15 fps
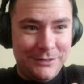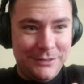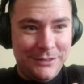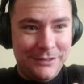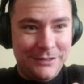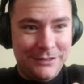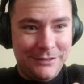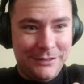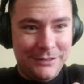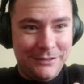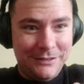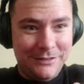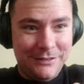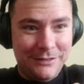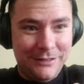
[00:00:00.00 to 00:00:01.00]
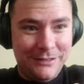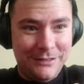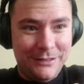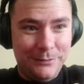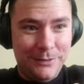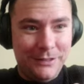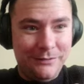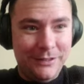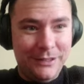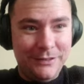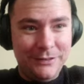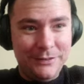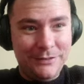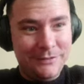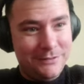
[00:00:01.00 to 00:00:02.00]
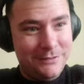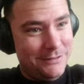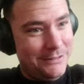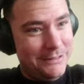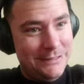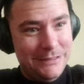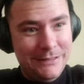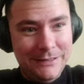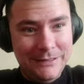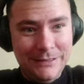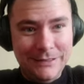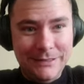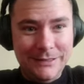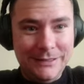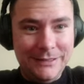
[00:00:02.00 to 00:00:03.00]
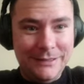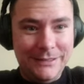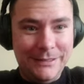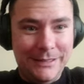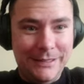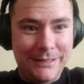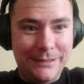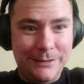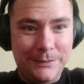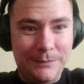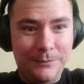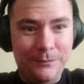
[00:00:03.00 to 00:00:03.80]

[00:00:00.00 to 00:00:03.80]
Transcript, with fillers: See that estimate value? Damn.